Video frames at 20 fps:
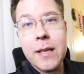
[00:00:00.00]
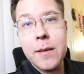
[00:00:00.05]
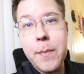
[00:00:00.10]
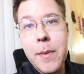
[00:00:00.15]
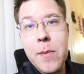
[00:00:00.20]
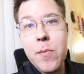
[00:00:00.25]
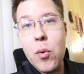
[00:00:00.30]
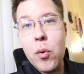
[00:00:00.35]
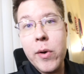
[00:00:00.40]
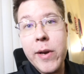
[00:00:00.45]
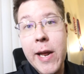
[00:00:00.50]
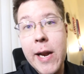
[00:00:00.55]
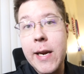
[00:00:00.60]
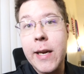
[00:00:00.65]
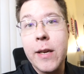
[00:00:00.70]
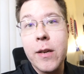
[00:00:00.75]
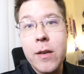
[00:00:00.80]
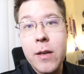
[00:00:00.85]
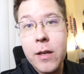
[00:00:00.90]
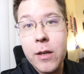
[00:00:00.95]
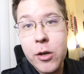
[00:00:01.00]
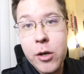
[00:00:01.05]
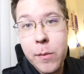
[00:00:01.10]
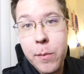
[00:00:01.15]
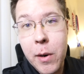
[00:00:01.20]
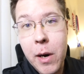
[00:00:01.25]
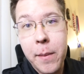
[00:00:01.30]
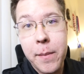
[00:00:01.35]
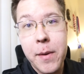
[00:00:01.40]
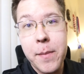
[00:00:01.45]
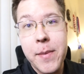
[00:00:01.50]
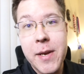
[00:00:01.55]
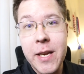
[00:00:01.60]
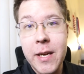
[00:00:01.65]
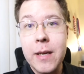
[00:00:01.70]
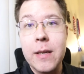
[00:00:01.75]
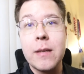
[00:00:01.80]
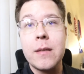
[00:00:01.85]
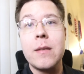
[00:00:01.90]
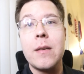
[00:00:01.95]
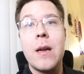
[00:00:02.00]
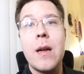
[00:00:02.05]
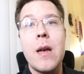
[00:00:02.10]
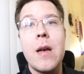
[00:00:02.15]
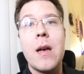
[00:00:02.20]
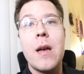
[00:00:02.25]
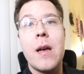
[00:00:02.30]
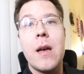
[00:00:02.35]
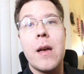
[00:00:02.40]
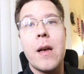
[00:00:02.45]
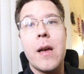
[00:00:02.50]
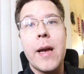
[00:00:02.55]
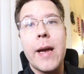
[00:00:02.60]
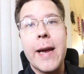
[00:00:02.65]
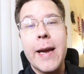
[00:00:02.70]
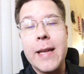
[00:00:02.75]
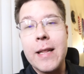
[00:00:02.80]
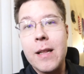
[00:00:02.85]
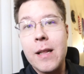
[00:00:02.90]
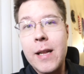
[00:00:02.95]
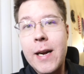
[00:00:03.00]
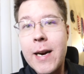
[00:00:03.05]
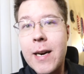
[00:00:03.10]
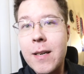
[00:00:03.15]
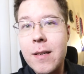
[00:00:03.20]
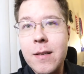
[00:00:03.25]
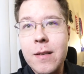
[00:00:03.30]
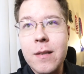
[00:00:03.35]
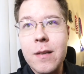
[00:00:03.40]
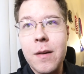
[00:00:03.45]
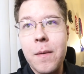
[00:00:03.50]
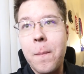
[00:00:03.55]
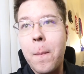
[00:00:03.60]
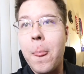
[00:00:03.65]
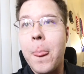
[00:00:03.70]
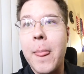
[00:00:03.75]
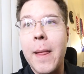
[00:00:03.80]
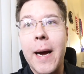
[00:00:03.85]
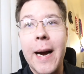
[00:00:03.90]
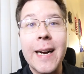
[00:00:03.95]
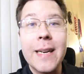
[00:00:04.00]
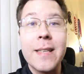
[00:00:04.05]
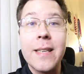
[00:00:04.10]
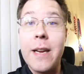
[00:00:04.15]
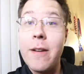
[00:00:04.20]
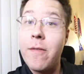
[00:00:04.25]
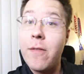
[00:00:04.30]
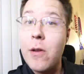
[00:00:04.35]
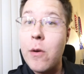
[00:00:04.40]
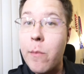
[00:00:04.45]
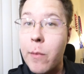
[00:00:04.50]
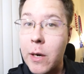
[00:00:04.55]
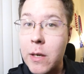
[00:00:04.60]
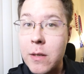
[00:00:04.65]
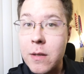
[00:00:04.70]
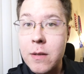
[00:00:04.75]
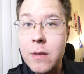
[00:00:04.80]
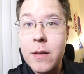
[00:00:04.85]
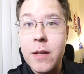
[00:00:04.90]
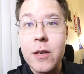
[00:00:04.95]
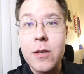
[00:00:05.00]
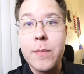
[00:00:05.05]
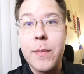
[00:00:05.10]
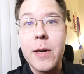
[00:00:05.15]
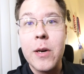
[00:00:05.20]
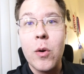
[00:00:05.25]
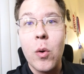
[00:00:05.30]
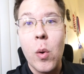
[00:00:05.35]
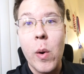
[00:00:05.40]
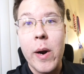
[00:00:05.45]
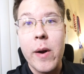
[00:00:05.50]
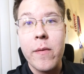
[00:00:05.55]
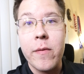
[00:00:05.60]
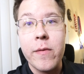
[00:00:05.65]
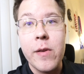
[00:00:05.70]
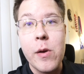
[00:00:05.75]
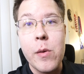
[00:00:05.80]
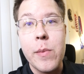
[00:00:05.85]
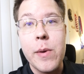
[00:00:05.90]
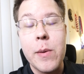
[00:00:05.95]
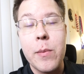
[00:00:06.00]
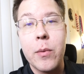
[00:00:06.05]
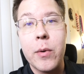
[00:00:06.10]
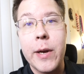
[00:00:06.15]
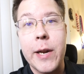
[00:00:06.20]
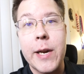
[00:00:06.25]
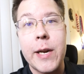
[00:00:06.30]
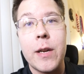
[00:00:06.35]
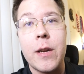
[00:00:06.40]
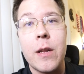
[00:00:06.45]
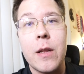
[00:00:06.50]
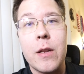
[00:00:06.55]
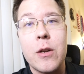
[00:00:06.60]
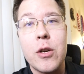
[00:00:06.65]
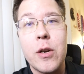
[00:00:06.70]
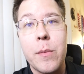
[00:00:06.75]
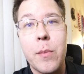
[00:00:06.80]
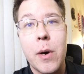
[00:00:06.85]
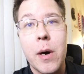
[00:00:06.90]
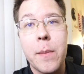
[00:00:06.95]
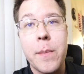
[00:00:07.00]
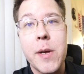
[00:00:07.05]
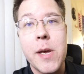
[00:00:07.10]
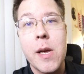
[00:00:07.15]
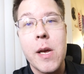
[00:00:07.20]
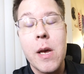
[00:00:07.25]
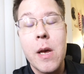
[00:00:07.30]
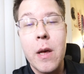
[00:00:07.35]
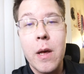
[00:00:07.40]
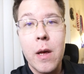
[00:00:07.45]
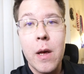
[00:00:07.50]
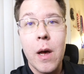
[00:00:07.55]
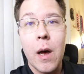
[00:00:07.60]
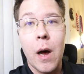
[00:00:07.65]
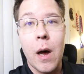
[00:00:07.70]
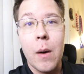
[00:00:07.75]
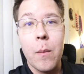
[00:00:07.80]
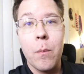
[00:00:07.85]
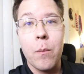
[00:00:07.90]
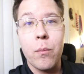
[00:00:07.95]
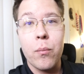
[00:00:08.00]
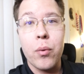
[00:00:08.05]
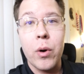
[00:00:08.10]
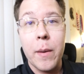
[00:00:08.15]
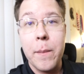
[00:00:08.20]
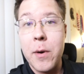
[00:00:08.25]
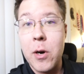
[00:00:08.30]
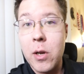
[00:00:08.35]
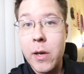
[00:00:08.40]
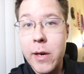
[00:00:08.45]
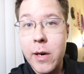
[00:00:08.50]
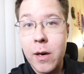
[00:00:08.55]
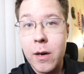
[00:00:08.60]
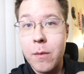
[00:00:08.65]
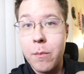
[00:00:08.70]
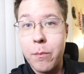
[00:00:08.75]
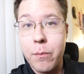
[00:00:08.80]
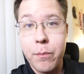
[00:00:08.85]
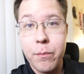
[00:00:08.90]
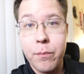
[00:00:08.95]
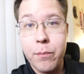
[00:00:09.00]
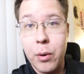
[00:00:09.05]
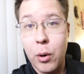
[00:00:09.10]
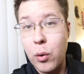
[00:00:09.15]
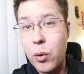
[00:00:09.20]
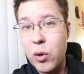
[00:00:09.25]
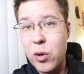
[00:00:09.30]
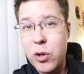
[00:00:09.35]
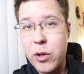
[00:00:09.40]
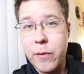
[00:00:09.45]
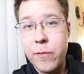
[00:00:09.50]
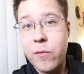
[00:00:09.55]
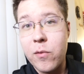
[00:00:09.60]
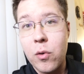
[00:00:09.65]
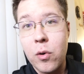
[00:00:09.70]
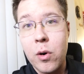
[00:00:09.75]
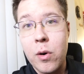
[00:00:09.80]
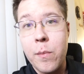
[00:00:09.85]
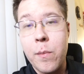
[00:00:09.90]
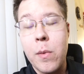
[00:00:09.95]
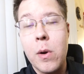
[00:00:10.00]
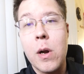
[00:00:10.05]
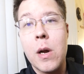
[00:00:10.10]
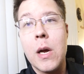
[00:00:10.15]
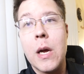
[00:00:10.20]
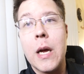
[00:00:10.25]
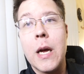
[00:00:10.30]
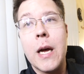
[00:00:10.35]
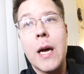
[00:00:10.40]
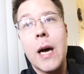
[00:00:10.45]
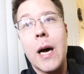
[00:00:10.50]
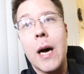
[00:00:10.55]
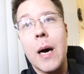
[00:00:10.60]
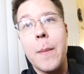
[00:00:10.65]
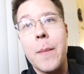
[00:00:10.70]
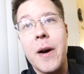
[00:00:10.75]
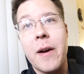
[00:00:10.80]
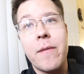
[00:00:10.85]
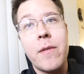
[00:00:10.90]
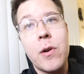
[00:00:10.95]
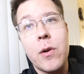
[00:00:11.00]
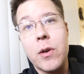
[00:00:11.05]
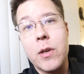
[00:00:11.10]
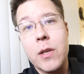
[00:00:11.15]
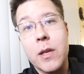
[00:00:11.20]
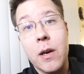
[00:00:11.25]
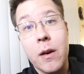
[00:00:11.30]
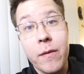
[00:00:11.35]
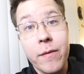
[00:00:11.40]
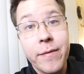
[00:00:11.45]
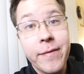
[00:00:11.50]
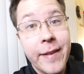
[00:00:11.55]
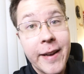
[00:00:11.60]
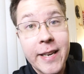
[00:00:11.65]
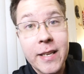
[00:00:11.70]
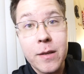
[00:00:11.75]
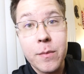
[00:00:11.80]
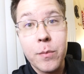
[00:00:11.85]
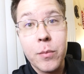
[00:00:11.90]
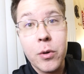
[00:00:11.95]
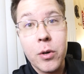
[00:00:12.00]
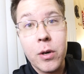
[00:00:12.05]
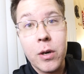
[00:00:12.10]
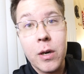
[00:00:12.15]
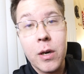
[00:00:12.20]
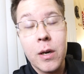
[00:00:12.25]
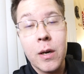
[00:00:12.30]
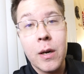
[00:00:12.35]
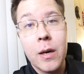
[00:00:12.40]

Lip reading: people getting into the chip hobby, because in the last, I'd say few months, there's been quite a few people getting into the chip hobby, primarily on Poker Chip Forum. I've noticed it on Facebook,